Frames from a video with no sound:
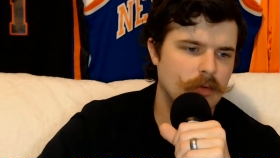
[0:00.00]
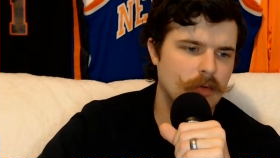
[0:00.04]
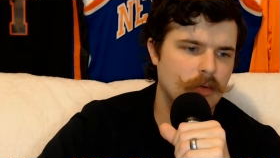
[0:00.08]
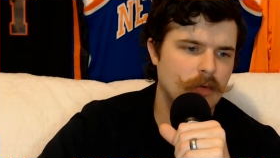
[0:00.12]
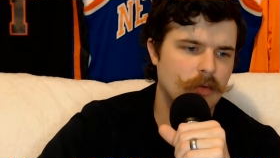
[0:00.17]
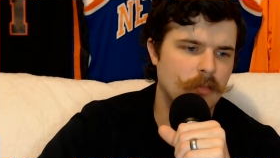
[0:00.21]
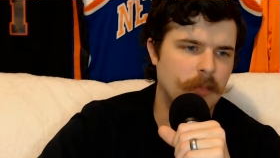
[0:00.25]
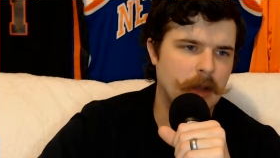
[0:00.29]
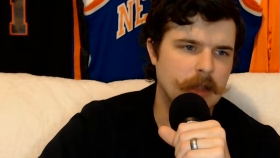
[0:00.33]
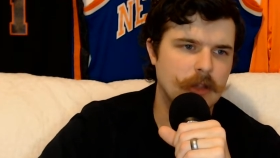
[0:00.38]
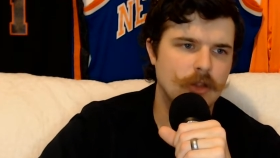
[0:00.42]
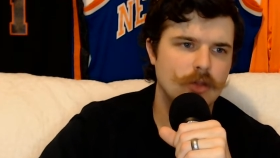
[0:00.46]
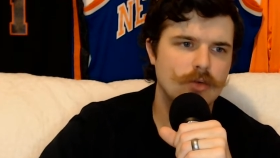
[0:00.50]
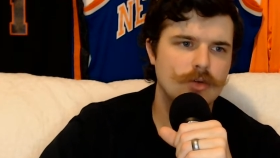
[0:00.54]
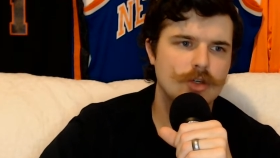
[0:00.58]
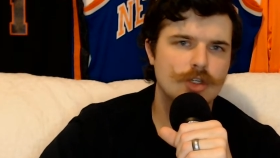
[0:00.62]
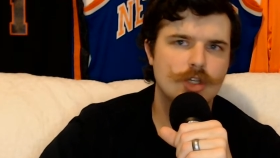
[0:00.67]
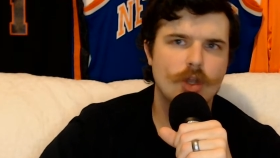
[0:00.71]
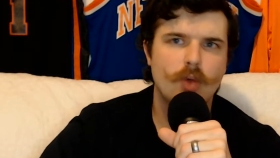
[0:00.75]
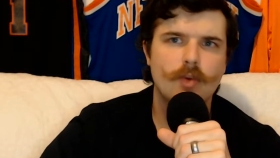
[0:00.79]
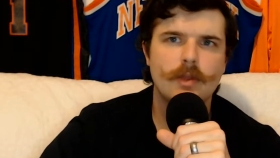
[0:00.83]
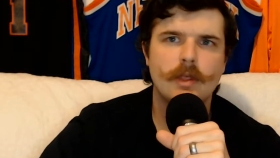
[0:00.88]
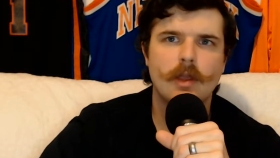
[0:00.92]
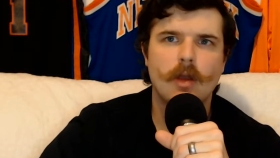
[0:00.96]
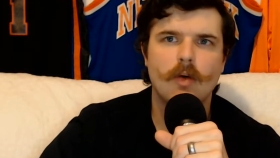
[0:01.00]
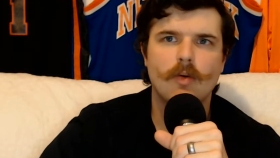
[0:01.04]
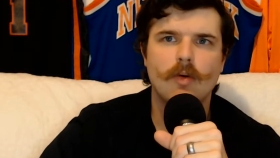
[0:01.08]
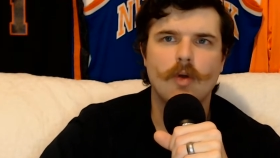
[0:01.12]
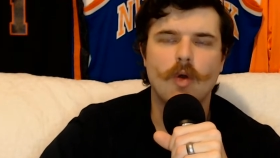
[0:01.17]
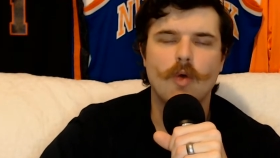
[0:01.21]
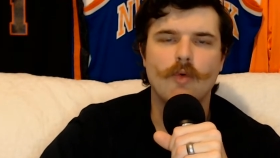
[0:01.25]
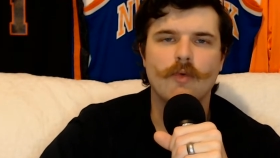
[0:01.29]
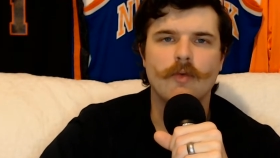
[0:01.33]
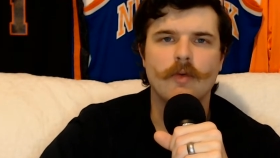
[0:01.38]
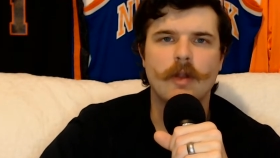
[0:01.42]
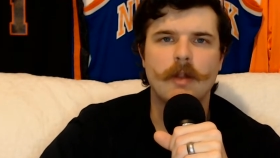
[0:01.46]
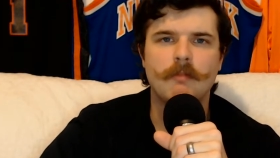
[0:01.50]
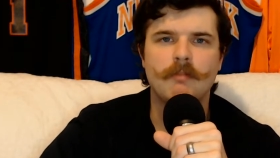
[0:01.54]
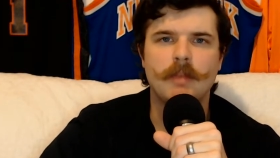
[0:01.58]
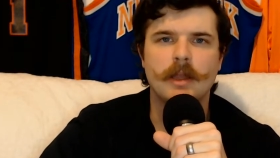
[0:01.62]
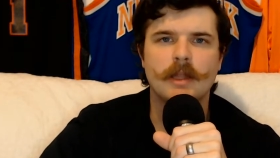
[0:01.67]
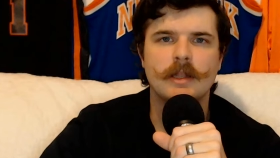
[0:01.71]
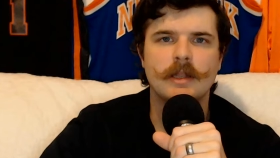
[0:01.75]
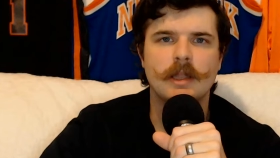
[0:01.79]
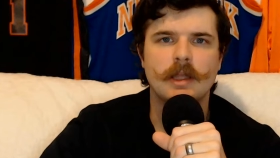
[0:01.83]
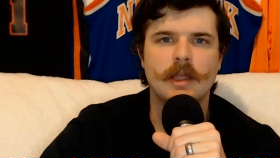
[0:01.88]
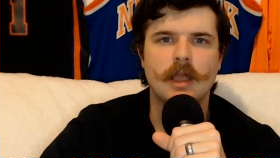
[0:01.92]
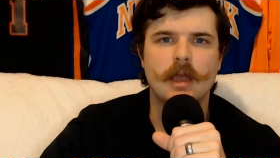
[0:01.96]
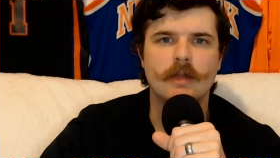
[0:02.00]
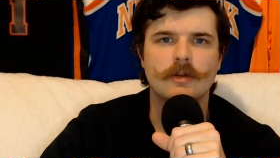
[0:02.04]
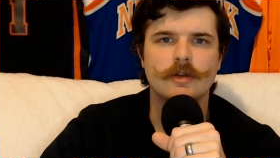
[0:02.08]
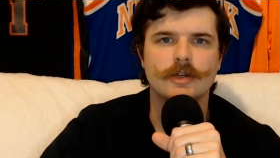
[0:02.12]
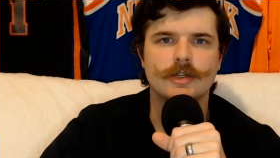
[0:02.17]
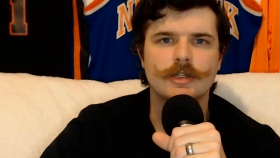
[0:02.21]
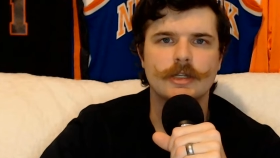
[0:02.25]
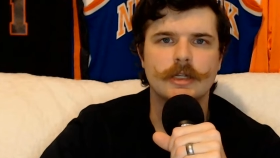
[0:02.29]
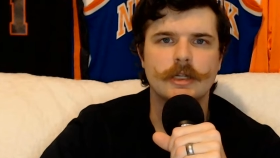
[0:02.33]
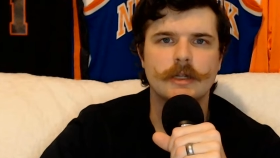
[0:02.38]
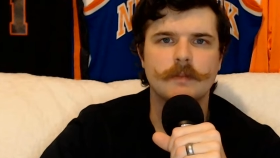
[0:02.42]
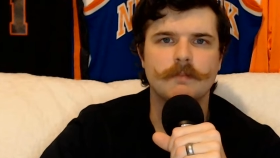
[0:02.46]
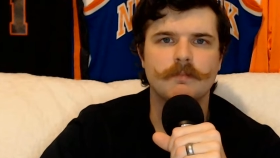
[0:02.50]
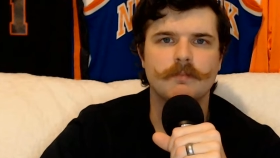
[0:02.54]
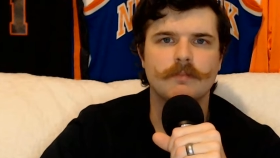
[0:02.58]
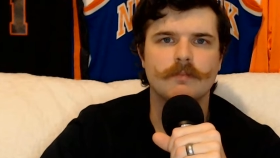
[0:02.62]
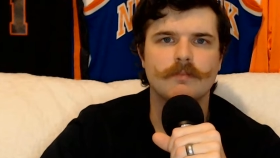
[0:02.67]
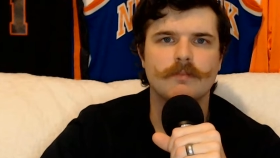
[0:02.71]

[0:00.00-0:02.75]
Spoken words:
my dude Joe Yolk over at Big Knick Energy,